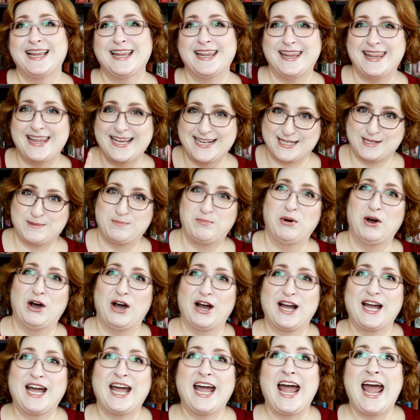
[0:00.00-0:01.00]
this
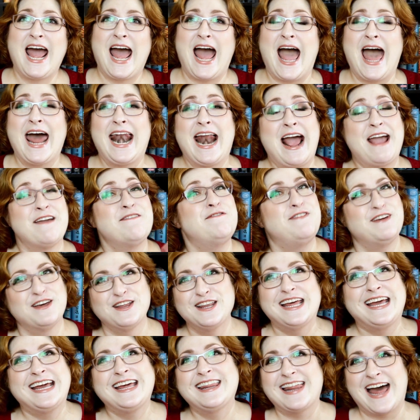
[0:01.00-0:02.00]
book. And I
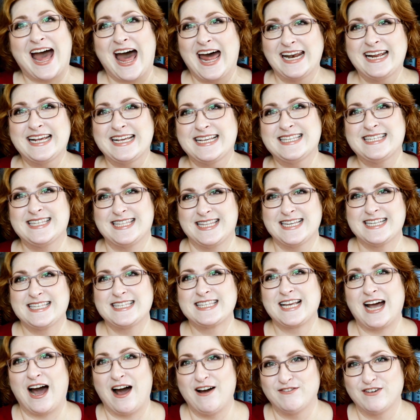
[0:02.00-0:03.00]
feel like that is
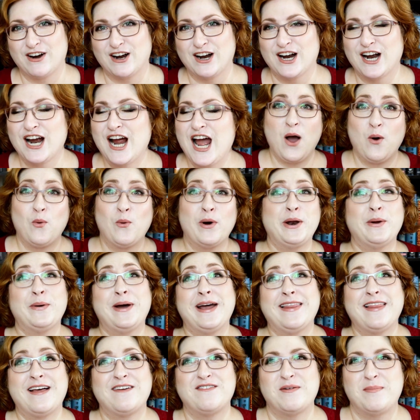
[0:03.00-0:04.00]
this cover. What do
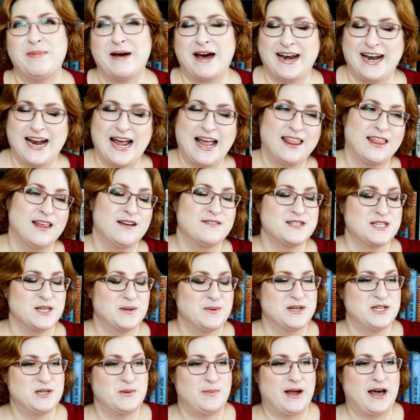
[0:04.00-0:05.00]
I love about it? I love so
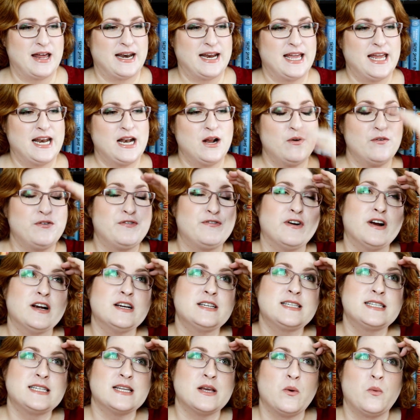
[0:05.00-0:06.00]
much about it.
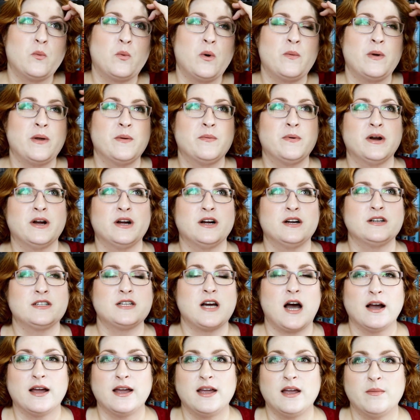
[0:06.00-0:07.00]
First, when we were
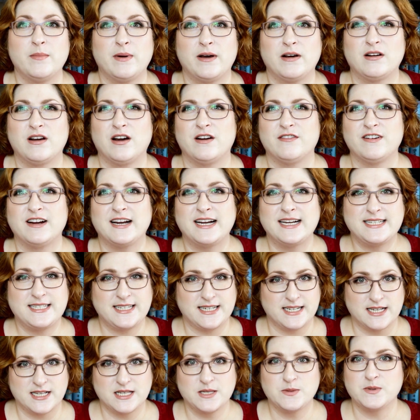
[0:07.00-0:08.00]
talking about cover
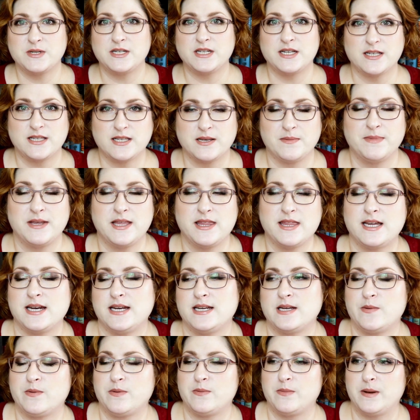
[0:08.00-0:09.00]
ideas, which is something that I
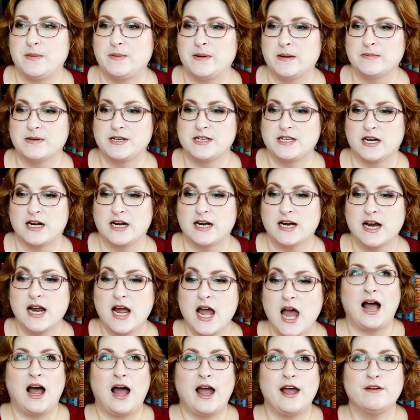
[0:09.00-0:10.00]
did with my publisher,
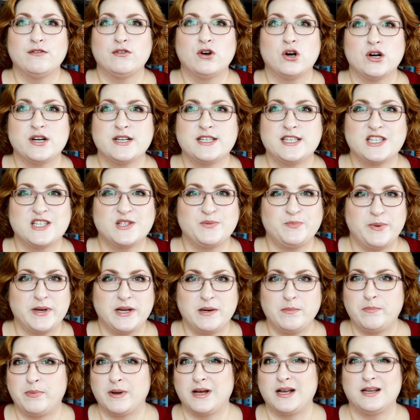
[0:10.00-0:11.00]
I of course
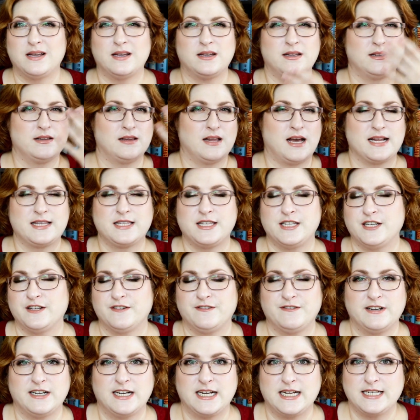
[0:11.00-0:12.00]
spitballed lots of
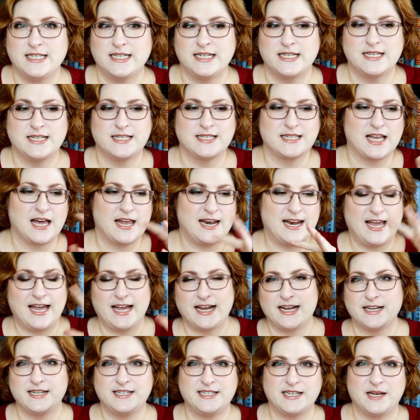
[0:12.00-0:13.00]
different ideas, kind of
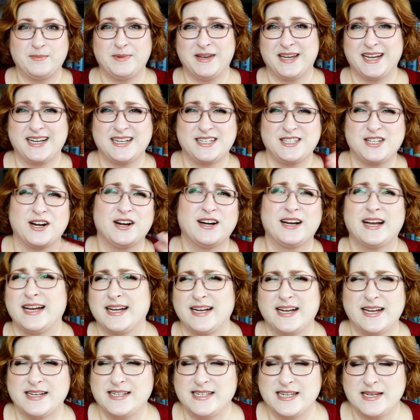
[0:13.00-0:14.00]
academic, dark
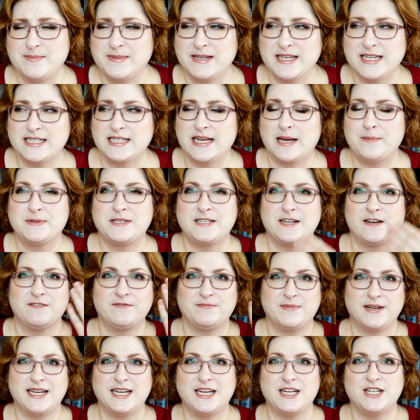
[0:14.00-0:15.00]
academia type
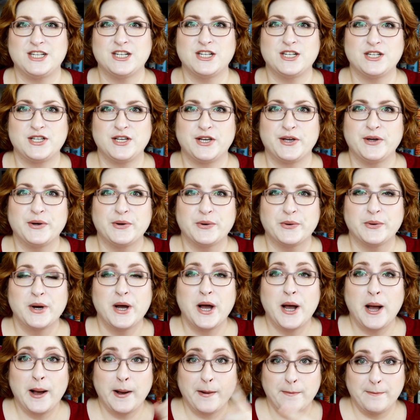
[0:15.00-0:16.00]
stuff, my agent too.
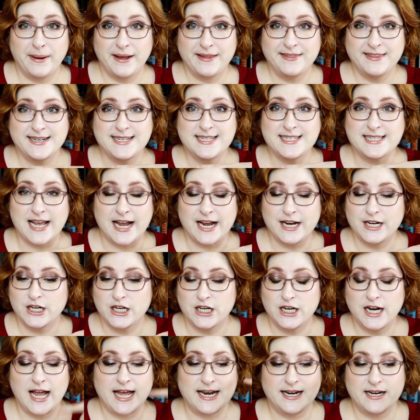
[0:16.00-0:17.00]
But the
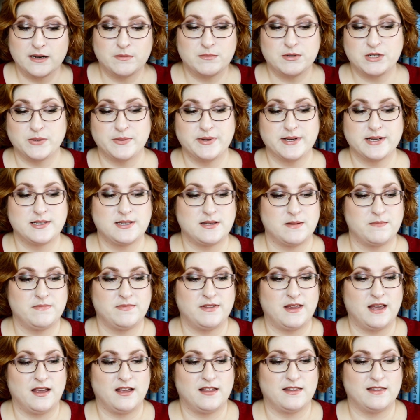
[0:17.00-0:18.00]
designer ended up doing
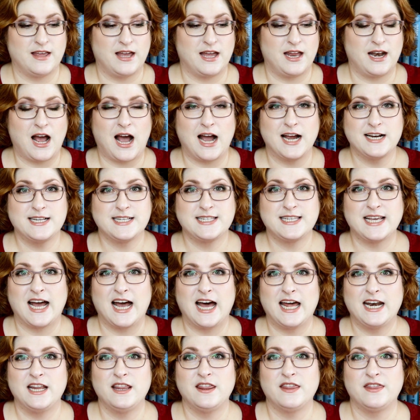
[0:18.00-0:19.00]
something that I just
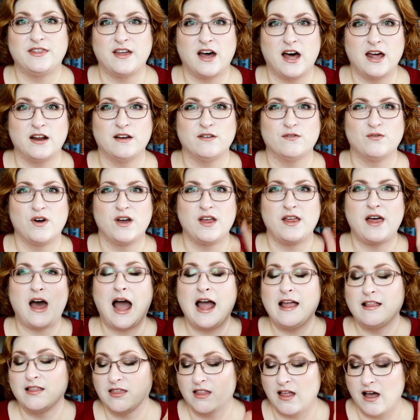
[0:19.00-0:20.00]
hadn't thought of. What
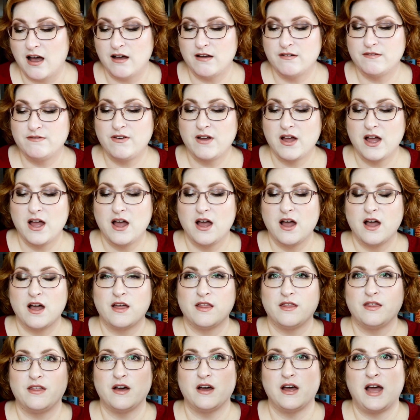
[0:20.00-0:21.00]
I love,
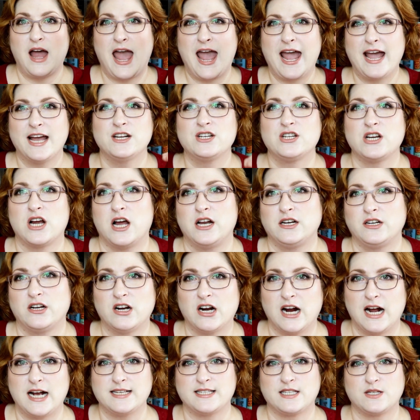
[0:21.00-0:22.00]
the hand-drawn
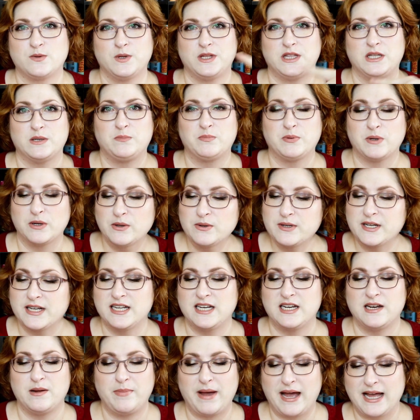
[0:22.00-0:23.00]
crest with the
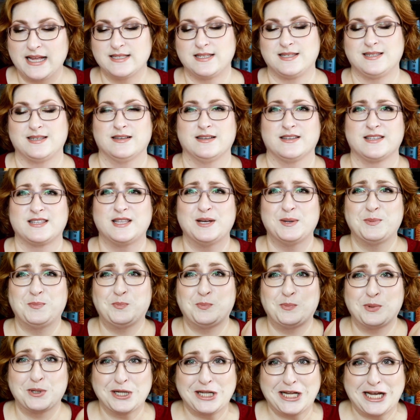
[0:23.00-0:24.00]
broken pencils, the
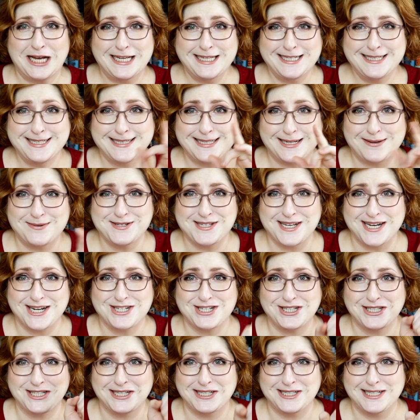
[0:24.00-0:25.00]
blood, that was
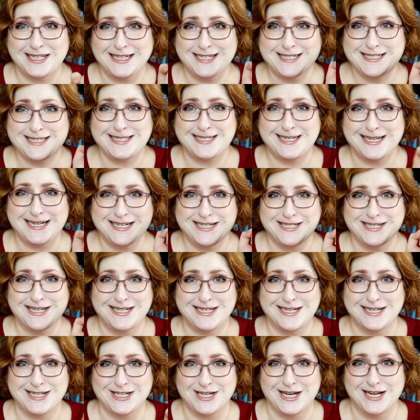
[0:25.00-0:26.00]
actually a late stage
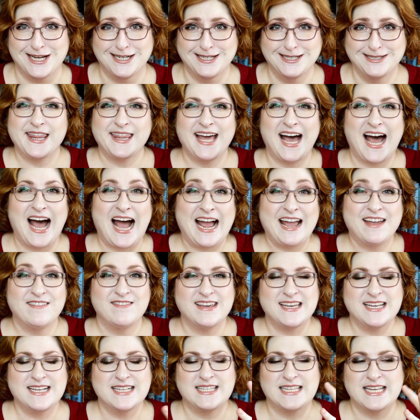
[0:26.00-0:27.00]
edition. The
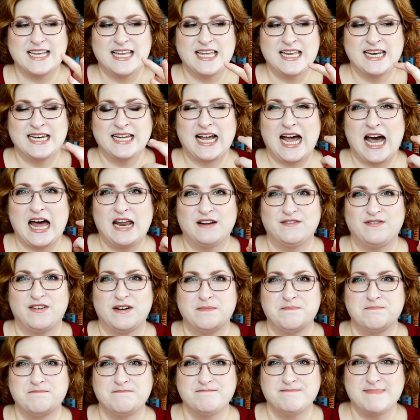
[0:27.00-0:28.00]
Ivies in kind of
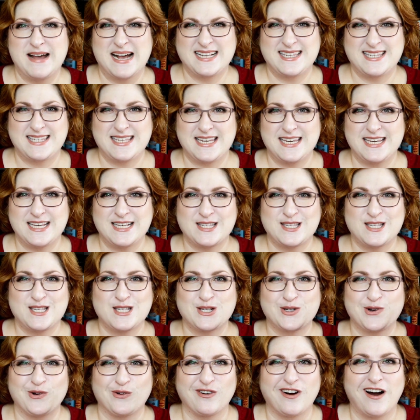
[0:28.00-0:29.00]
a messy
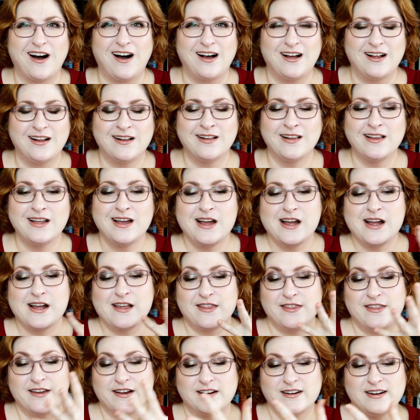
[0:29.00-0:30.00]
scrawl.
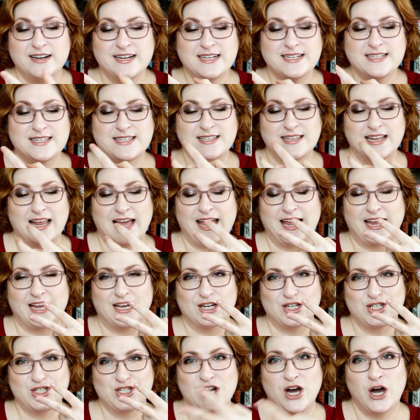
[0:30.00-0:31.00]
There is
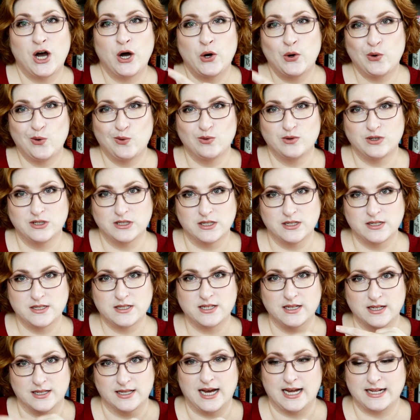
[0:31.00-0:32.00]
like tone
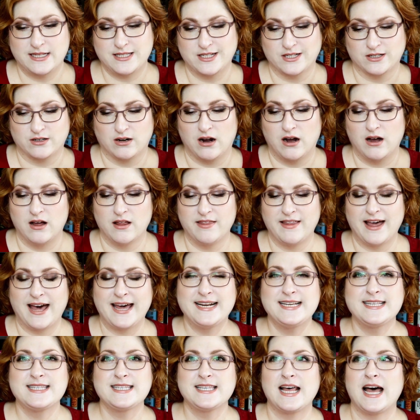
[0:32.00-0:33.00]
to that scrawl.
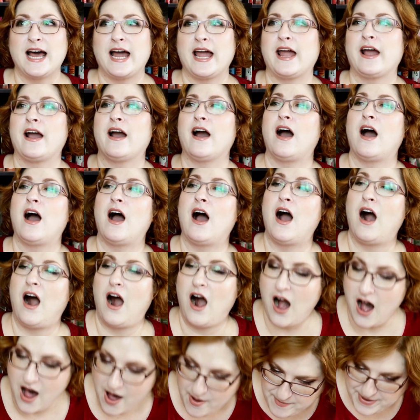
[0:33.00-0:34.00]
That is like,
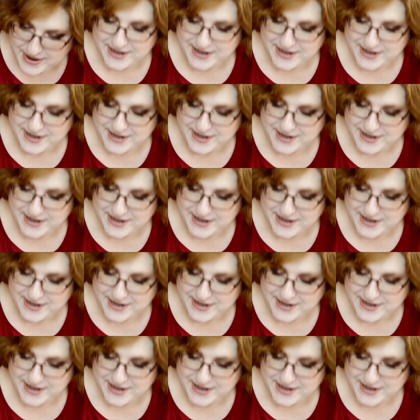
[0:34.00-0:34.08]
a